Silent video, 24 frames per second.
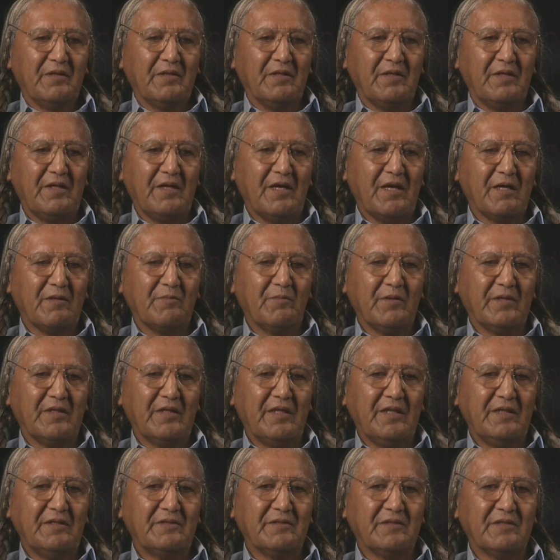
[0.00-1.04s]
The Yakama
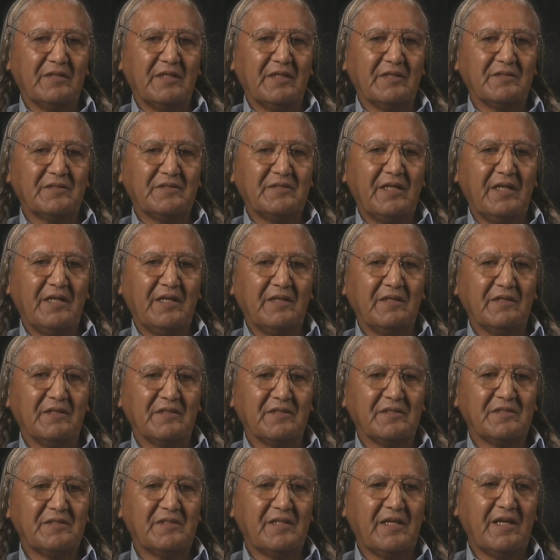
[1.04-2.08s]
Nation has taken
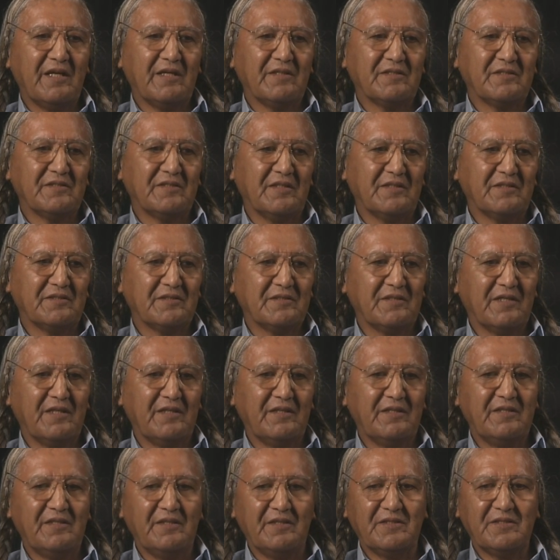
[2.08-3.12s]
the stance since
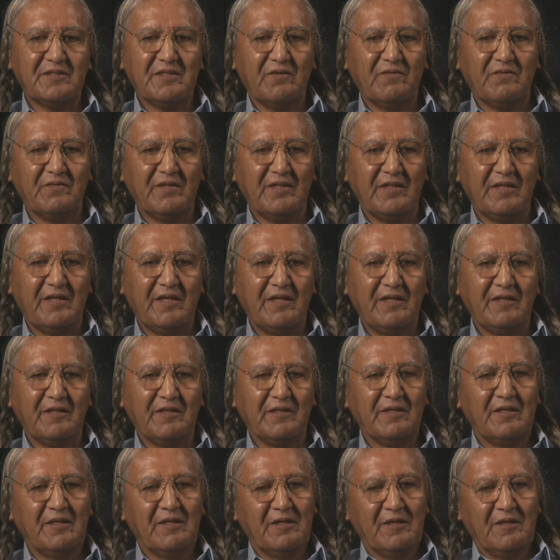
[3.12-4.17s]
1978.
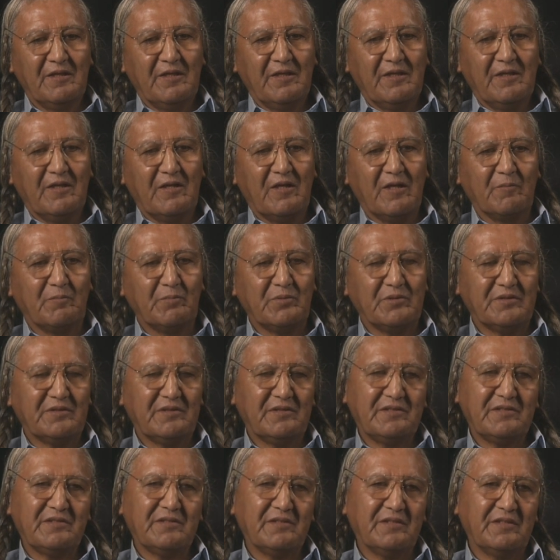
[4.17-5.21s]
Our
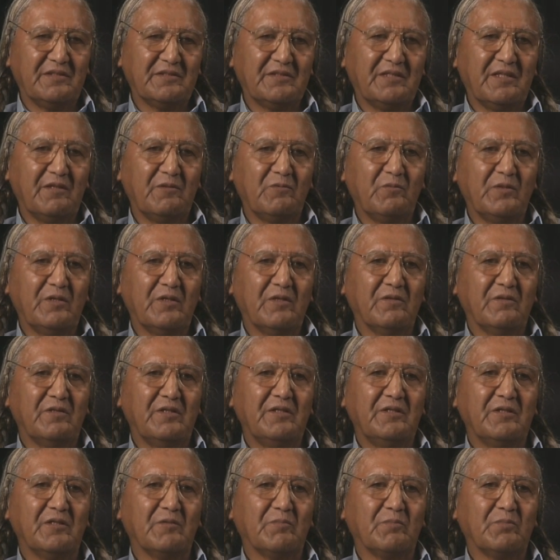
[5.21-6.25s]
position is that we are
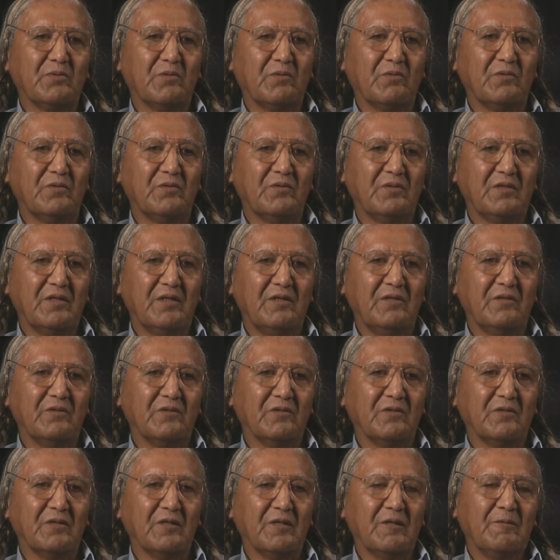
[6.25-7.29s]
neither
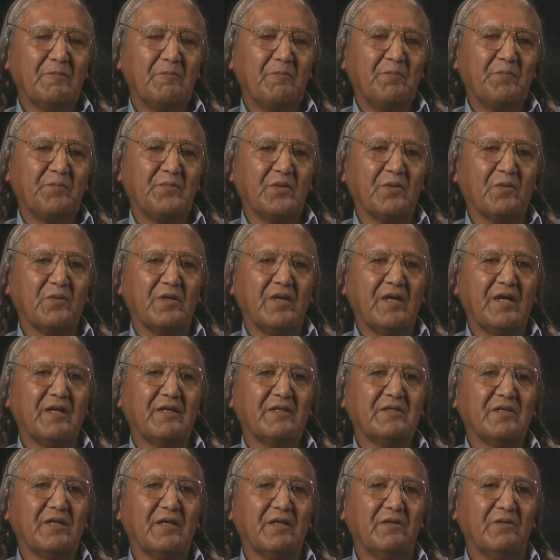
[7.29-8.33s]
pro-nuclear nor
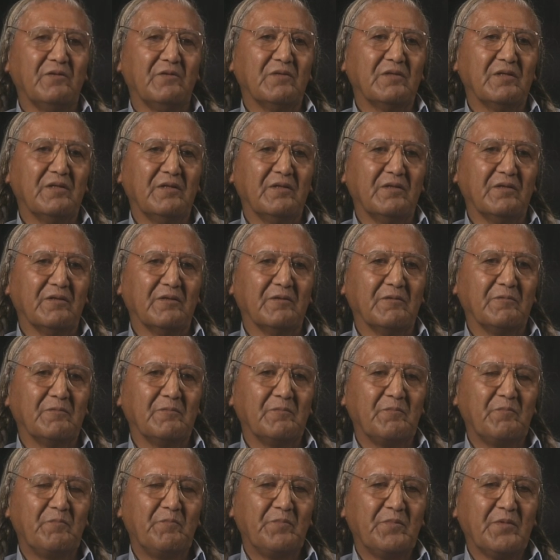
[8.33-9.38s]
anti-nuclear.
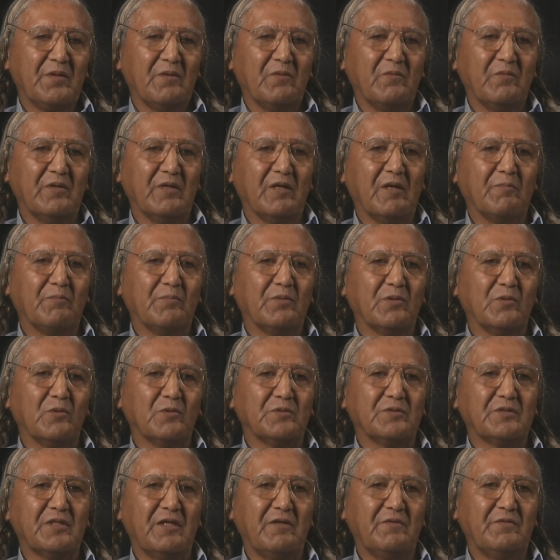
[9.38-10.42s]
We are
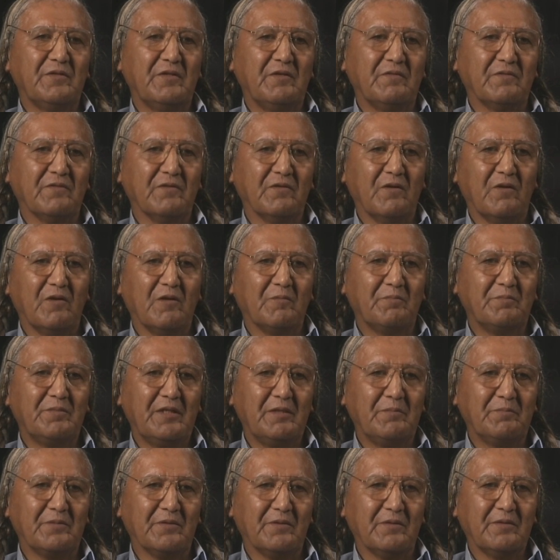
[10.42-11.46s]
pro-safety for all
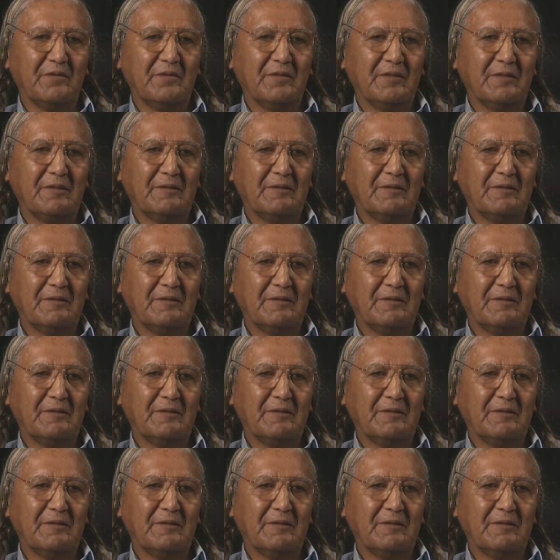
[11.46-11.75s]
people.